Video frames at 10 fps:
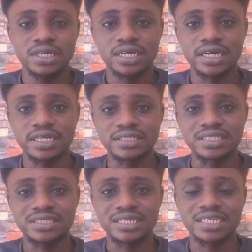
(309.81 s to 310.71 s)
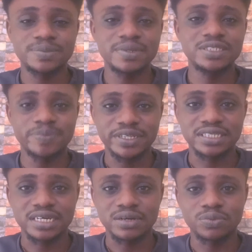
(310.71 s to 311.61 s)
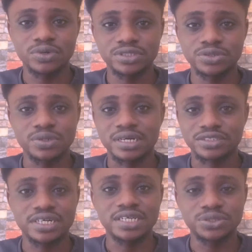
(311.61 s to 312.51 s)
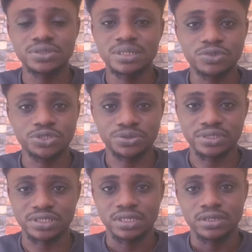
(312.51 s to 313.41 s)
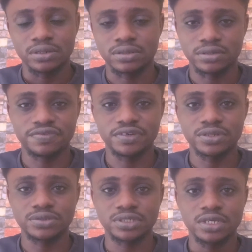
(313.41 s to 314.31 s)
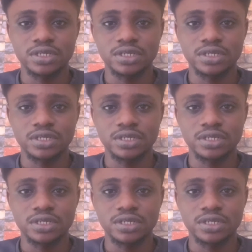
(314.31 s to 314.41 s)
and it explains better what you are trying to demonstrate on your videos.